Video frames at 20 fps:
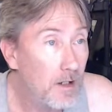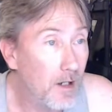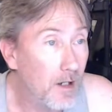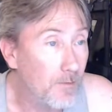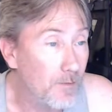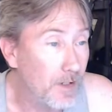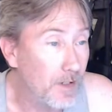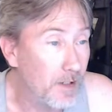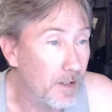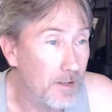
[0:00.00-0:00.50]

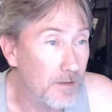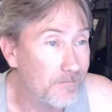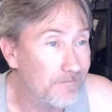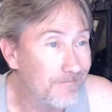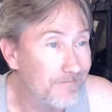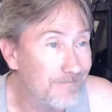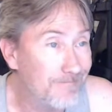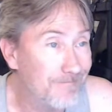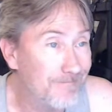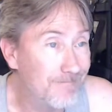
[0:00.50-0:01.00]
I mean,
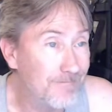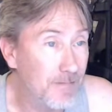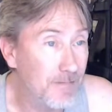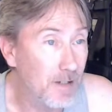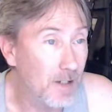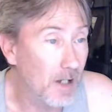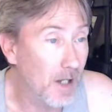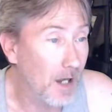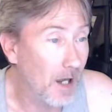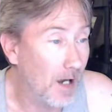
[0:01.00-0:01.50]

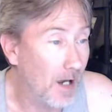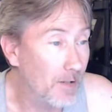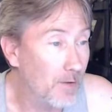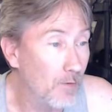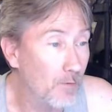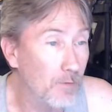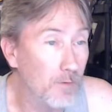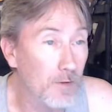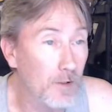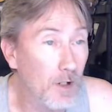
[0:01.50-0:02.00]
I
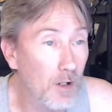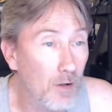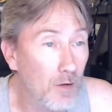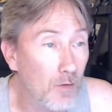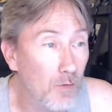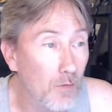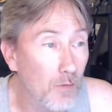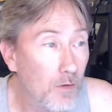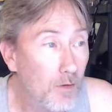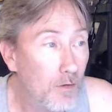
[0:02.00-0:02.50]
don't
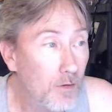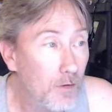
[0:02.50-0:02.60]
know.